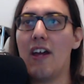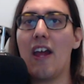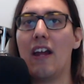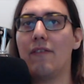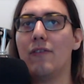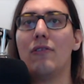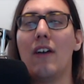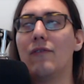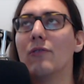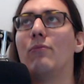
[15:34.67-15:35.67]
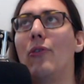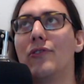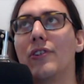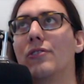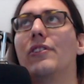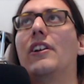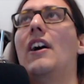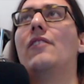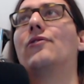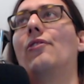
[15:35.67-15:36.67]
and if you have your pole sitter or the
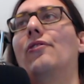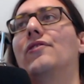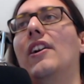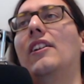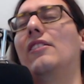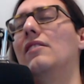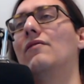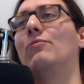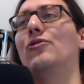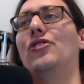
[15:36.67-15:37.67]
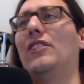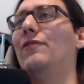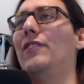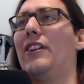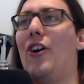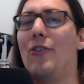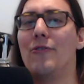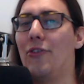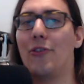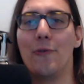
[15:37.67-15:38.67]
guy who's starting second, and you have him projected for like
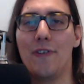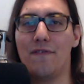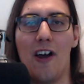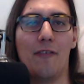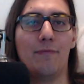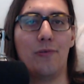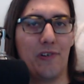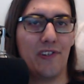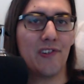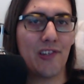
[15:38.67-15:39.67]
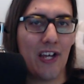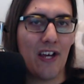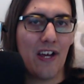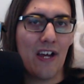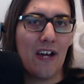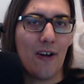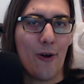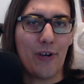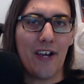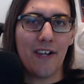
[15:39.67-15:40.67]
135 points,
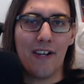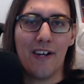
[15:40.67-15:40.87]
okay,